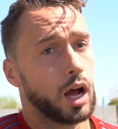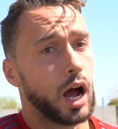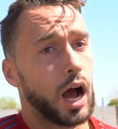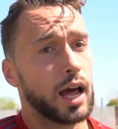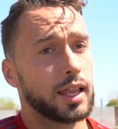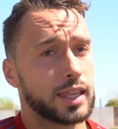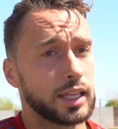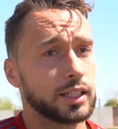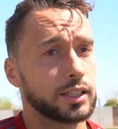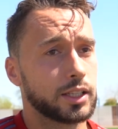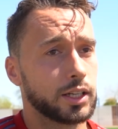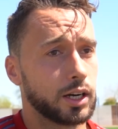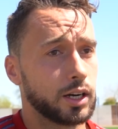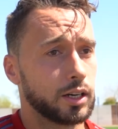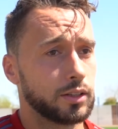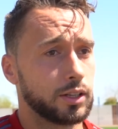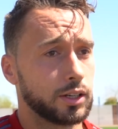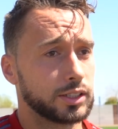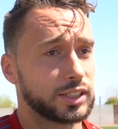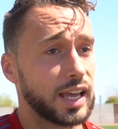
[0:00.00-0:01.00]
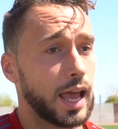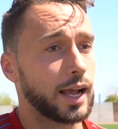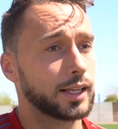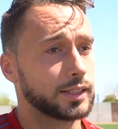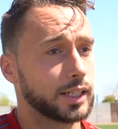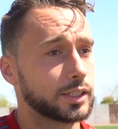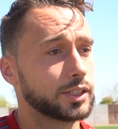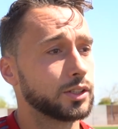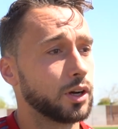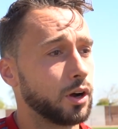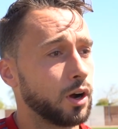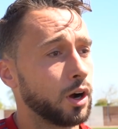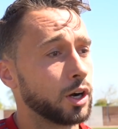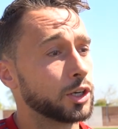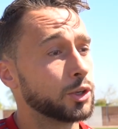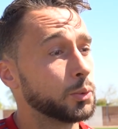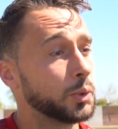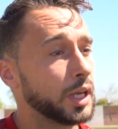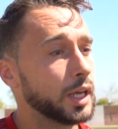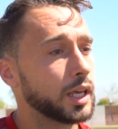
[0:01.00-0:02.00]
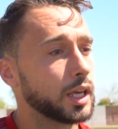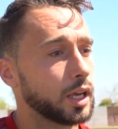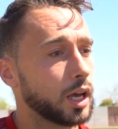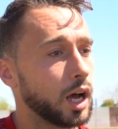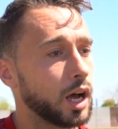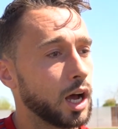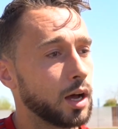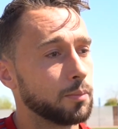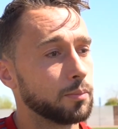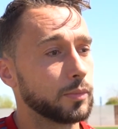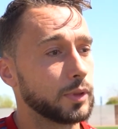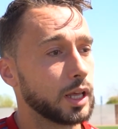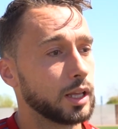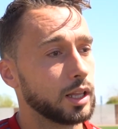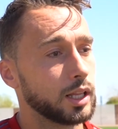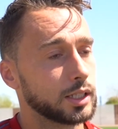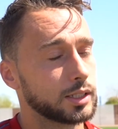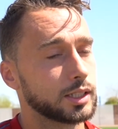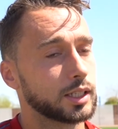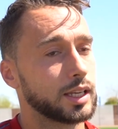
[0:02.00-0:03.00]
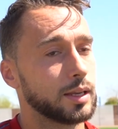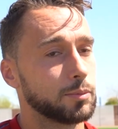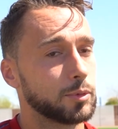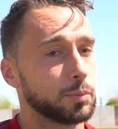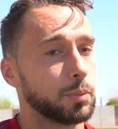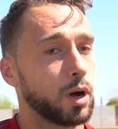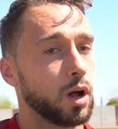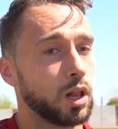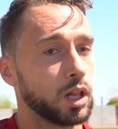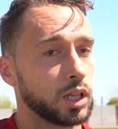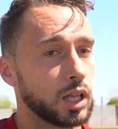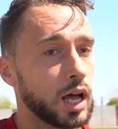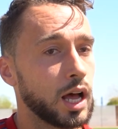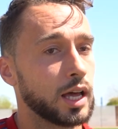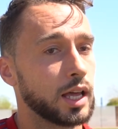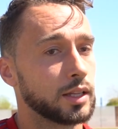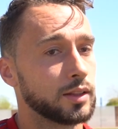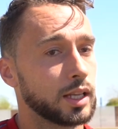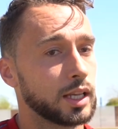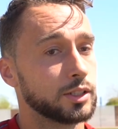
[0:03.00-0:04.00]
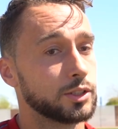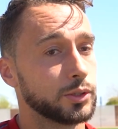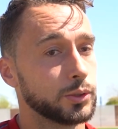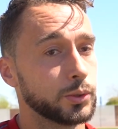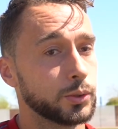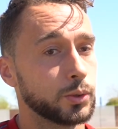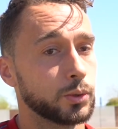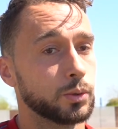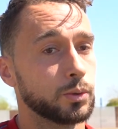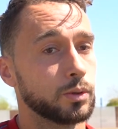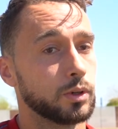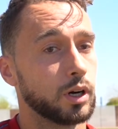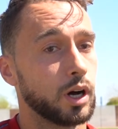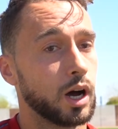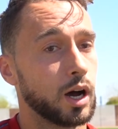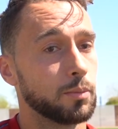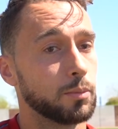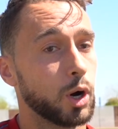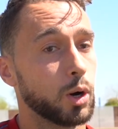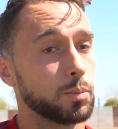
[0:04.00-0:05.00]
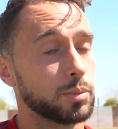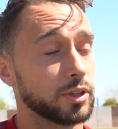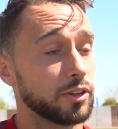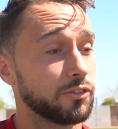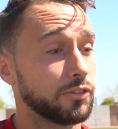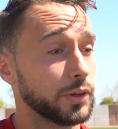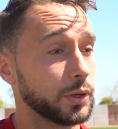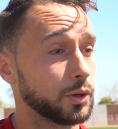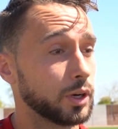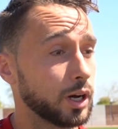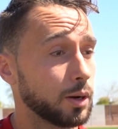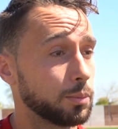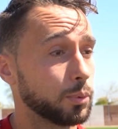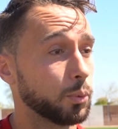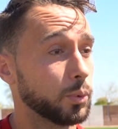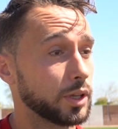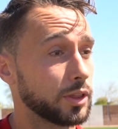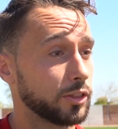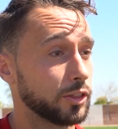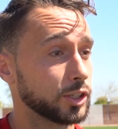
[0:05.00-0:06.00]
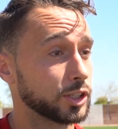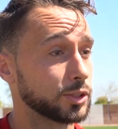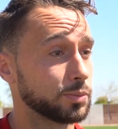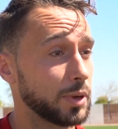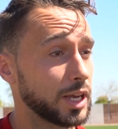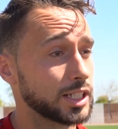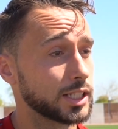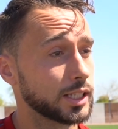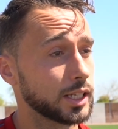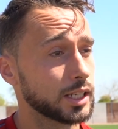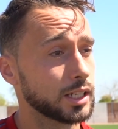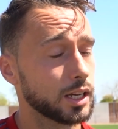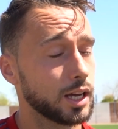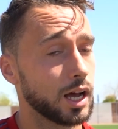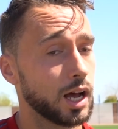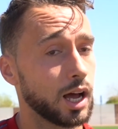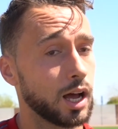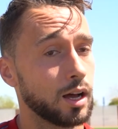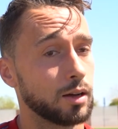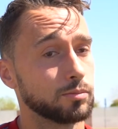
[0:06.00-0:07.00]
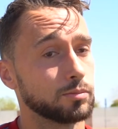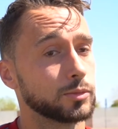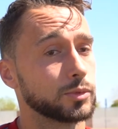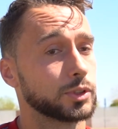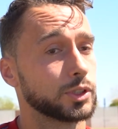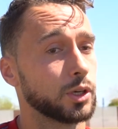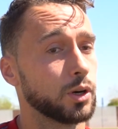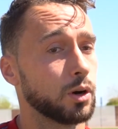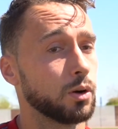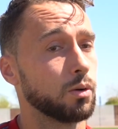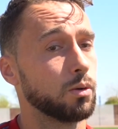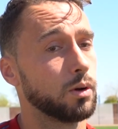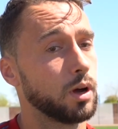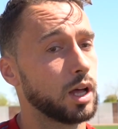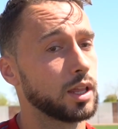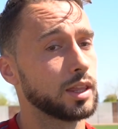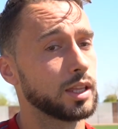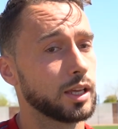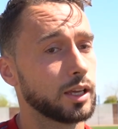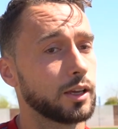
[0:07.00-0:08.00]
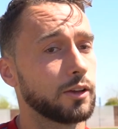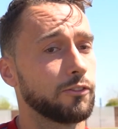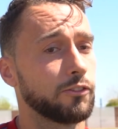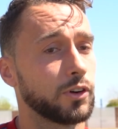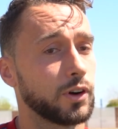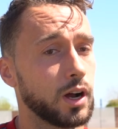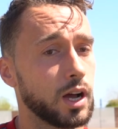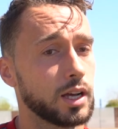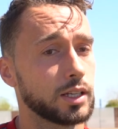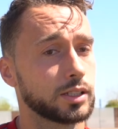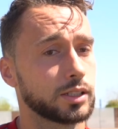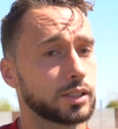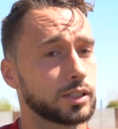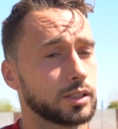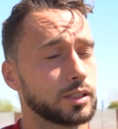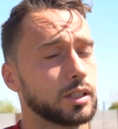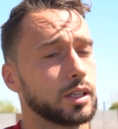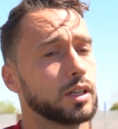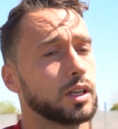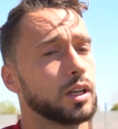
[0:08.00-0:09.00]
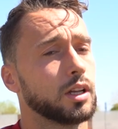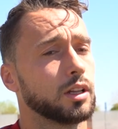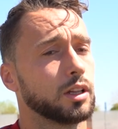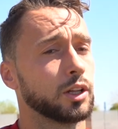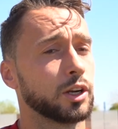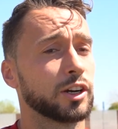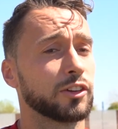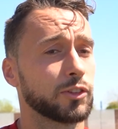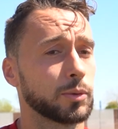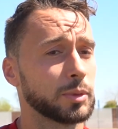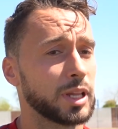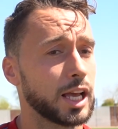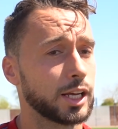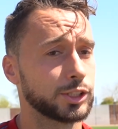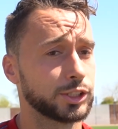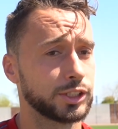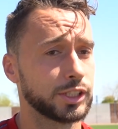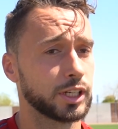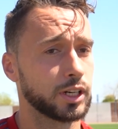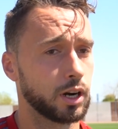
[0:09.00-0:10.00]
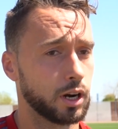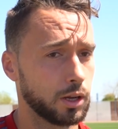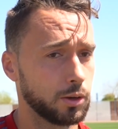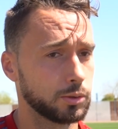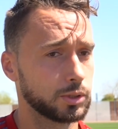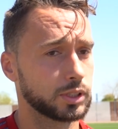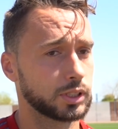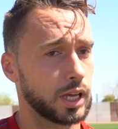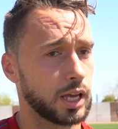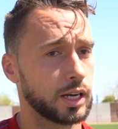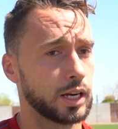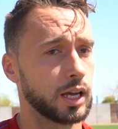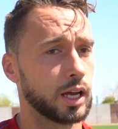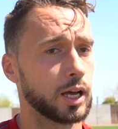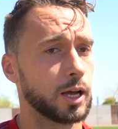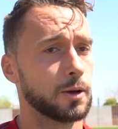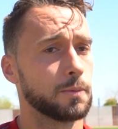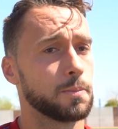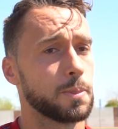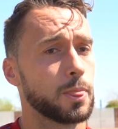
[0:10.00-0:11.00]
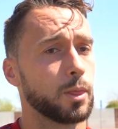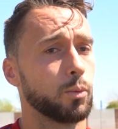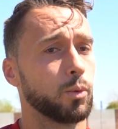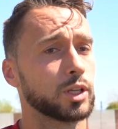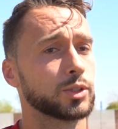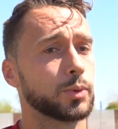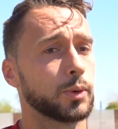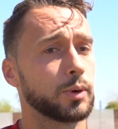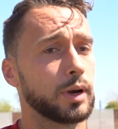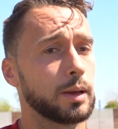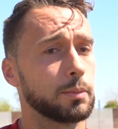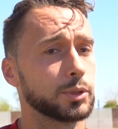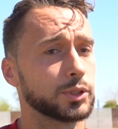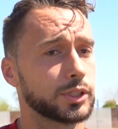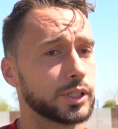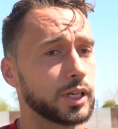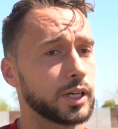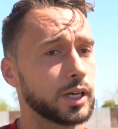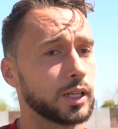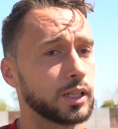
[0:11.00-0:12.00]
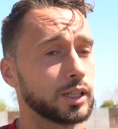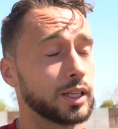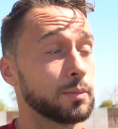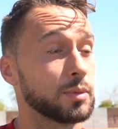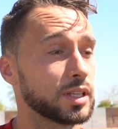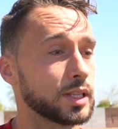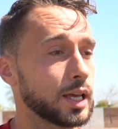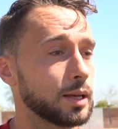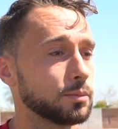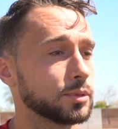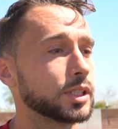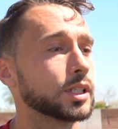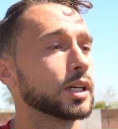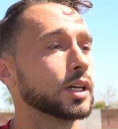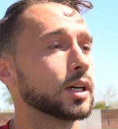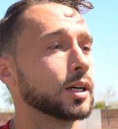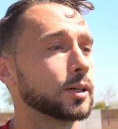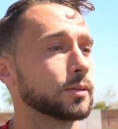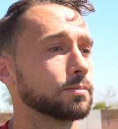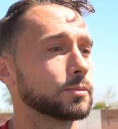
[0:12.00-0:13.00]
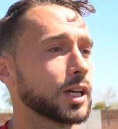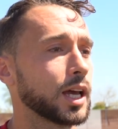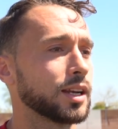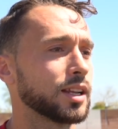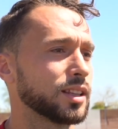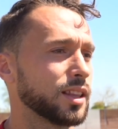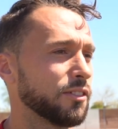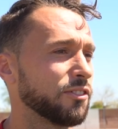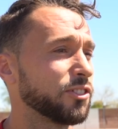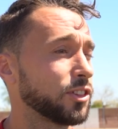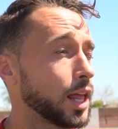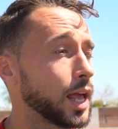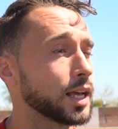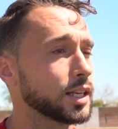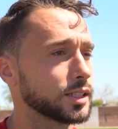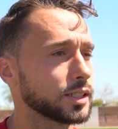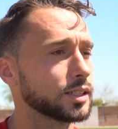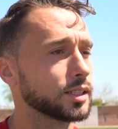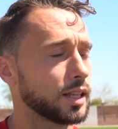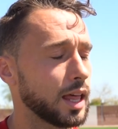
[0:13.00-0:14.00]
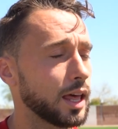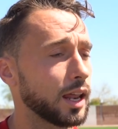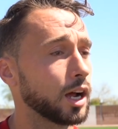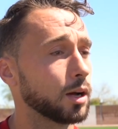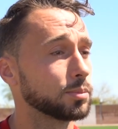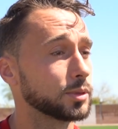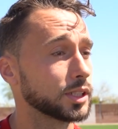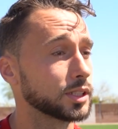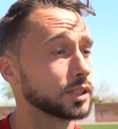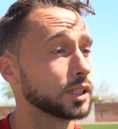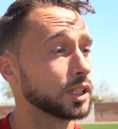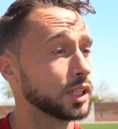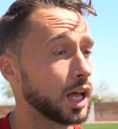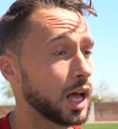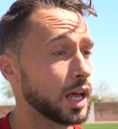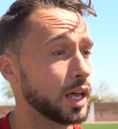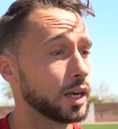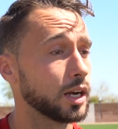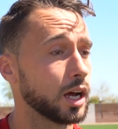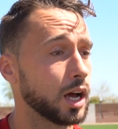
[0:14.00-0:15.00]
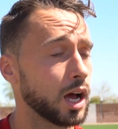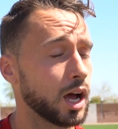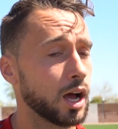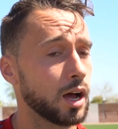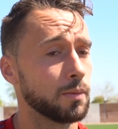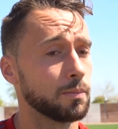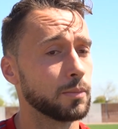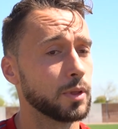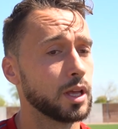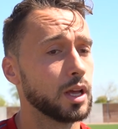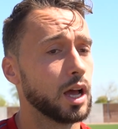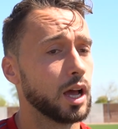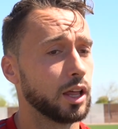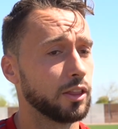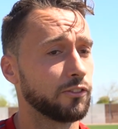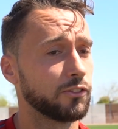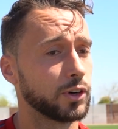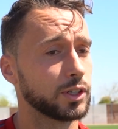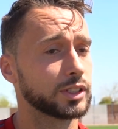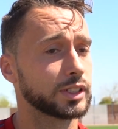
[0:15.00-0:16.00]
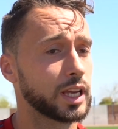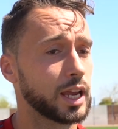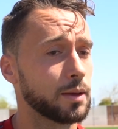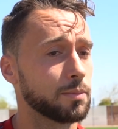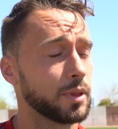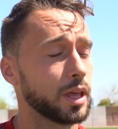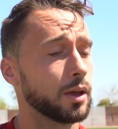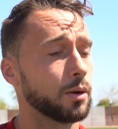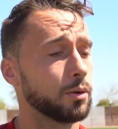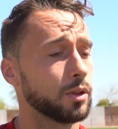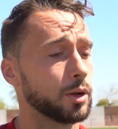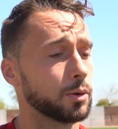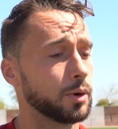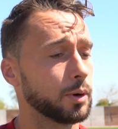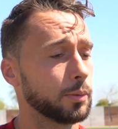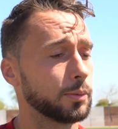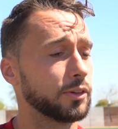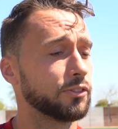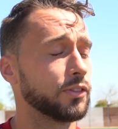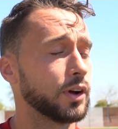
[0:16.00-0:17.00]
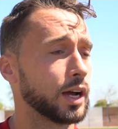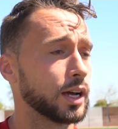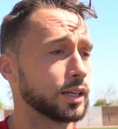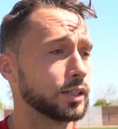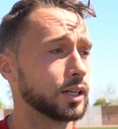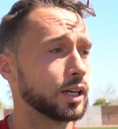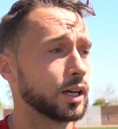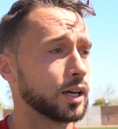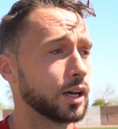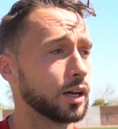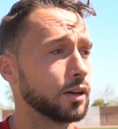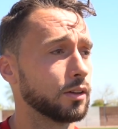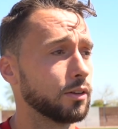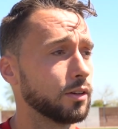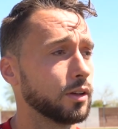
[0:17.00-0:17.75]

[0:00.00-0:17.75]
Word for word: I think their their tactics are, are unique. Um, they like to keep the ball a lot, and they do um, open the field up with their spacing. Um, so I think for us, learning from last year, it was kind of once we were able to limit them to kind of the flanks, that helped us a lot. Um, the first game, they, they were able to find, uh,